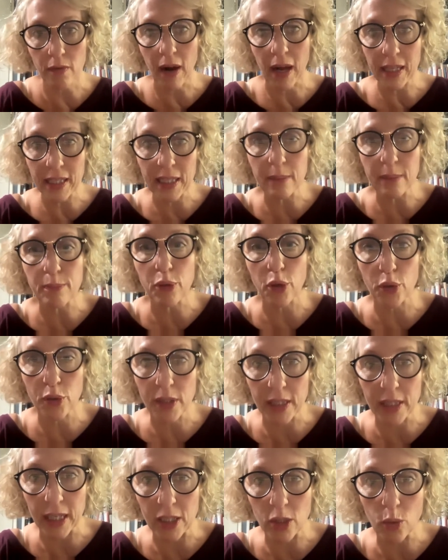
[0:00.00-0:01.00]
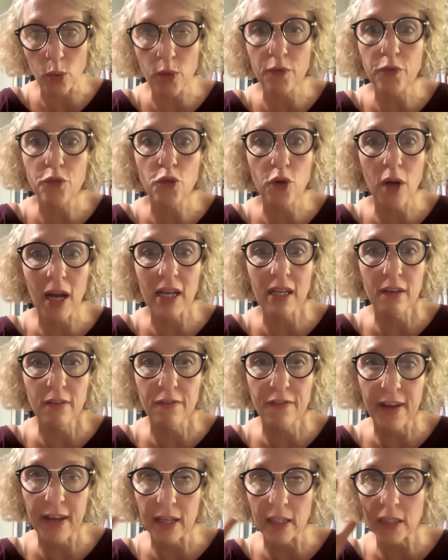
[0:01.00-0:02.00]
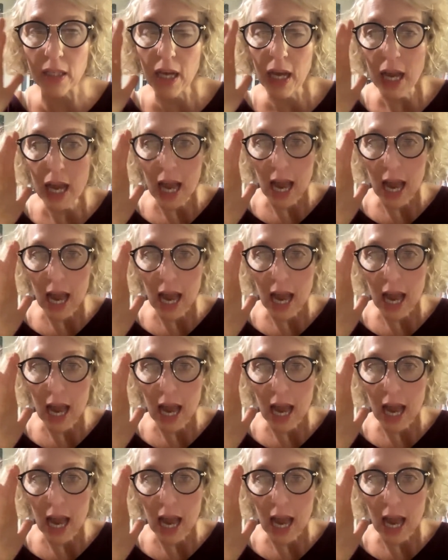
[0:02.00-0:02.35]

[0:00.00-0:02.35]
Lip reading: writing process, or you've tried and failed.